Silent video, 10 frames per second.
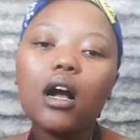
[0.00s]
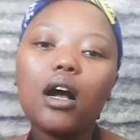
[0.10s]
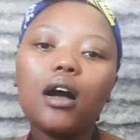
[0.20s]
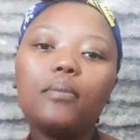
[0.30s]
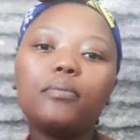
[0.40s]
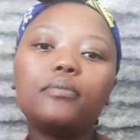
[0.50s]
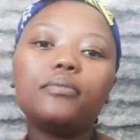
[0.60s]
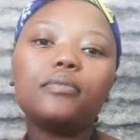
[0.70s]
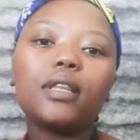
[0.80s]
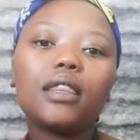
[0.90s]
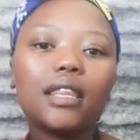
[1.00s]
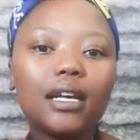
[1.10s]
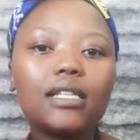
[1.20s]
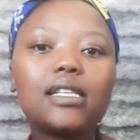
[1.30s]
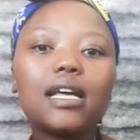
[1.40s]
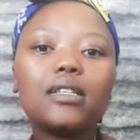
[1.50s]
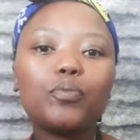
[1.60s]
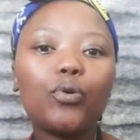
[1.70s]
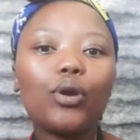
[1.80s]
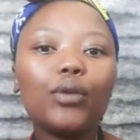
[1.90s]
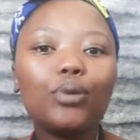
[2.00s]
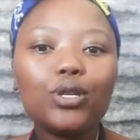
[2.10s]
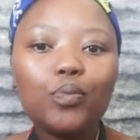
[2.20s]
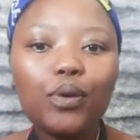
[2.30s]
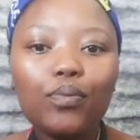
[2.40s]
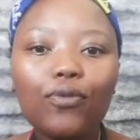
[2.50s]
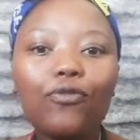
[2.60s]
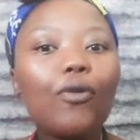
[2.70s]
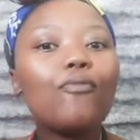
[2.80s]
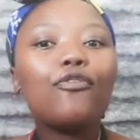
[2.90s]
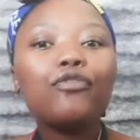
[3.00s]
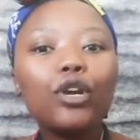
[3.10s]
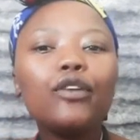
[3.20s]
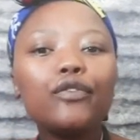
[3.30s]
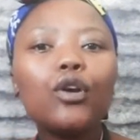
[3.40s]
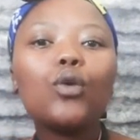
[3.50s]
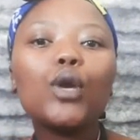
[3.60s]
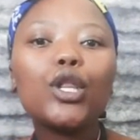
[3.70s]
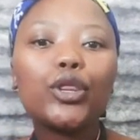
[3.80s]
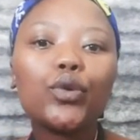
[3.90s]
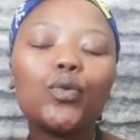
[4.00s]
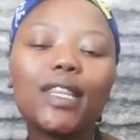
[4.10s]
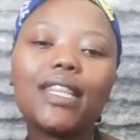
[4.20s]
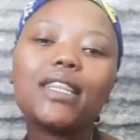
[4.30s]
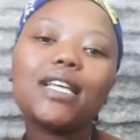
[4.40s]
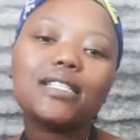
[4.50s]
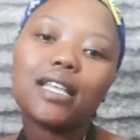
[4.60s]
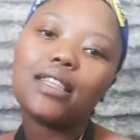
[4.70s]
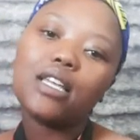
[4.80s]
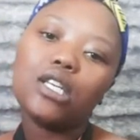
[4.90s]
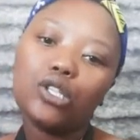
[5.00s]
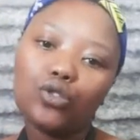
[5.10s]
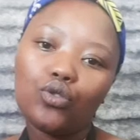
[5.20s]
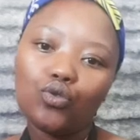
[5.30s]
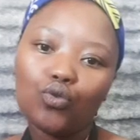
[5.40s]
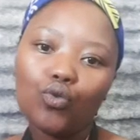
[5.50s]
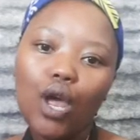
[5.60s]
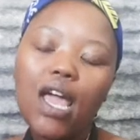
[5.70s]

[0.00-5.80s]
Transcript: um, the things that prohibit people from fully following through with the things that they need to do.